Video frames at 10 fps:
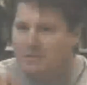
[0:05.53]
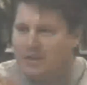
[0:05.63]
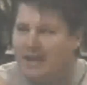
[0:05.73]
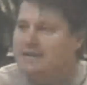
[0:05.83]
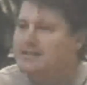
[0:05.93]

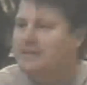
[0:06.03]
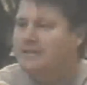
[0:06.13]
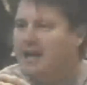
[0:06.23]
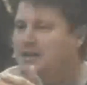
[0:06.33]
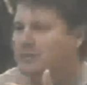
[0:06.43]
legacy
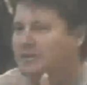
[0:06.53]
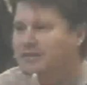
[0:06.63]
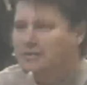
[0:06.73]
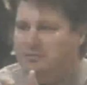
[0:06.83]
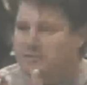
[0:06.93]
attached with it
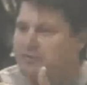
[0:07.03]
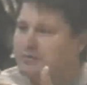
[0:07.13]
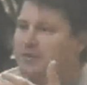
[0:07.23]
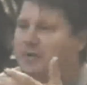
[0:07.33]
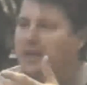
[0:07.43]
in terms of
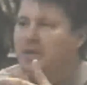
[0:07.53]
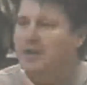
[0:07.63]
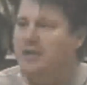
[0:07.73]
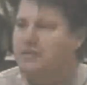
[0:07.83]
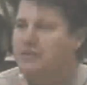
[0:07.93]
fluid
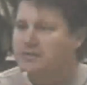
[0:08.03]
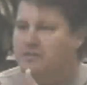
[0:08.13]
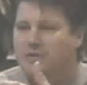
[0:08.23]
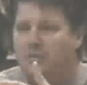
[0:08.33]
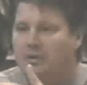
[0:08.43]

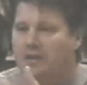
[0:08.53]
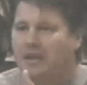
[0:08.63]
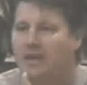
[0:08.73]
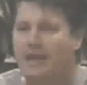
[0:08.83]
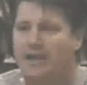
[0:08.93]
animation,
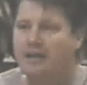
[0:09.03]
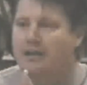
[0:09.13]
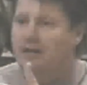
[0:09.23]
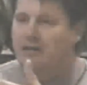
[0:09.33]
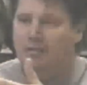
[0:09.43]
storyline,
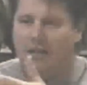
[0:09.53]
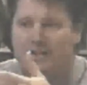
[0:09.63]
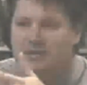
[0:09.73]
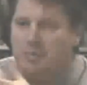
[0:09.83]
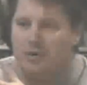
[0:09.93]

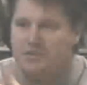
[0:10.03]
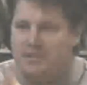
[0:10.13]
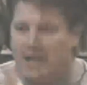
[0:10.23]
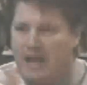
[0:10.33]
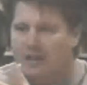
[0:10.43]
lots of
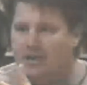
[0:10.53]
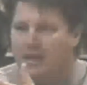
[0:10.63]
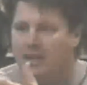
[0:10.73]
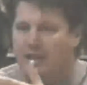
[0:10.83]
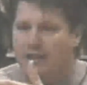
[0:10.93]

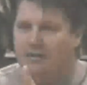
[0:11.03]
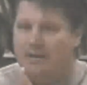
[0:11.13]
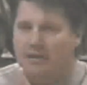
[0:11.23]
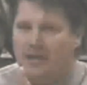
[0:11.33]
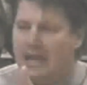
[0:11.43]
personality in it,
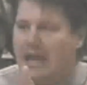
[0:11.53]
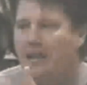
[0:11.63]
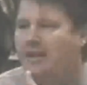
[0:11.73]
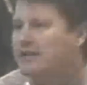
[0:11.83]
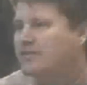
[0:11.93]
and
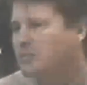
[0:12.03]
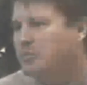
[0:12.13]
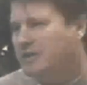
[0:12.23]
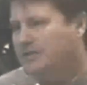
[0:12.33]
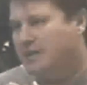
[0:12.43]
elegant
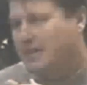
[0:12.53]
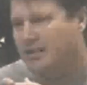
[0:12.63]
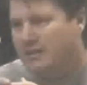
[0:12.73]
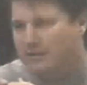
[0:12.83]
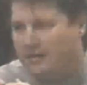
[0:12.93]
simplicity
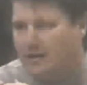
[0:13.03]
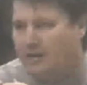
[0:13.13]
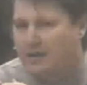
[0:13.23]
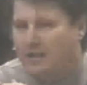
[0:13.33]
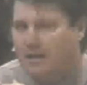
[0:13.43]
that
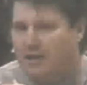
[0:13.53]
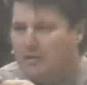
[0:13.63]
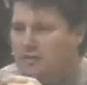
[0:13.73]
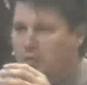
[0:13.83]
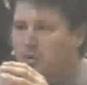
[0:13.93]

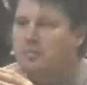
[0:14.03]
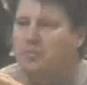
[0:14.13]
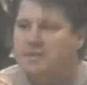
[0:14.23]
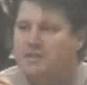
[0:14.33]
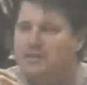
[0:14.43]
Jordan
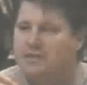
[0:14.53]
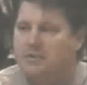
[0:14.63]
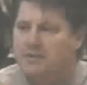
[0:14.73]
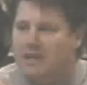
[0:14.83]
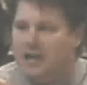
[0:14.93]
puts
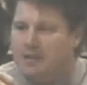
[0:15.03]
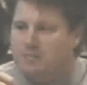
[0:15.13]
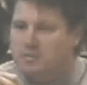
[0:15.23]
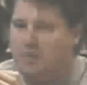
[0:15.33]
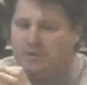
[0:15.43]
into his
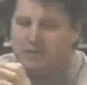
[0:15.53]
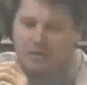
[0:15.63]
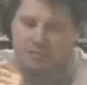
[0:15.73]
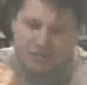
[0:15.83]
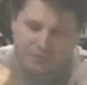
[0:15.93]
games, both in
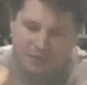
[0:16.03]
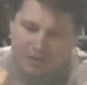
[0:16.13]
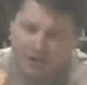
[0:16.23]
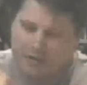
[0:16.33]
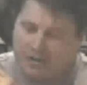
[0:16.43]
terms of
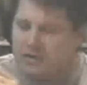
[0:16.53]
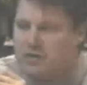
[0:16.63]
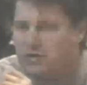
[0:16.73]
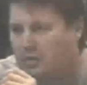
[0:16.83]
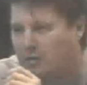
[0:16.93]
the
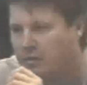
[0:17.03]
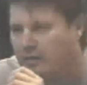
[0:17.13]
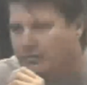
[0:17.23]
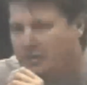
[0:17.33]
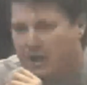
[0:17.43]

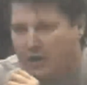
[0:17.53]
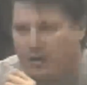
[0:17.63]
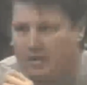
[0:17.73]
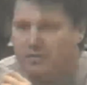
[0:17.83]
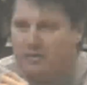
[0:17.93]
control of the
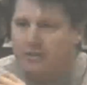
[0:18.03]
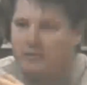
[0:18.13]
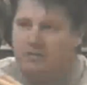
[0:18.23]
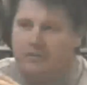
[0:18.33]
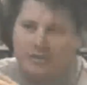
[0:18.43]

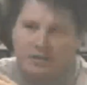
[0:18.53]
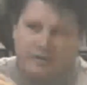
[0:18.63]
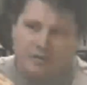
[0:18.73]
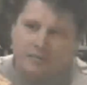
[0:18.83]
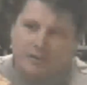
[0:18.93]

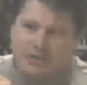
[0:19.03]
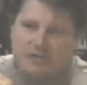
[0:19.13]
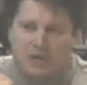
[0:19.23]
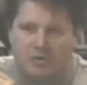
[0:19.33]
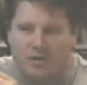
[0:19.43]
character, the
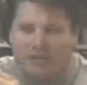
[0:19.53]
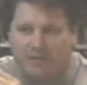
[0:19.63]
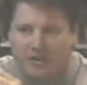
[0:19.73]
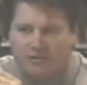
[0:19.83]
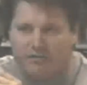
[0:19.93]

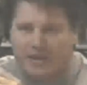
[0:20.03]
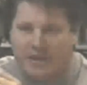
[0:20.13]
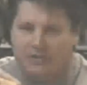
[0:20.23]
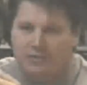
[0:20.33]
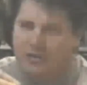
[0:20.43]
intuitive
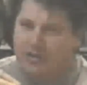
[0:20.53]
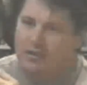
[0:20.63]
interface,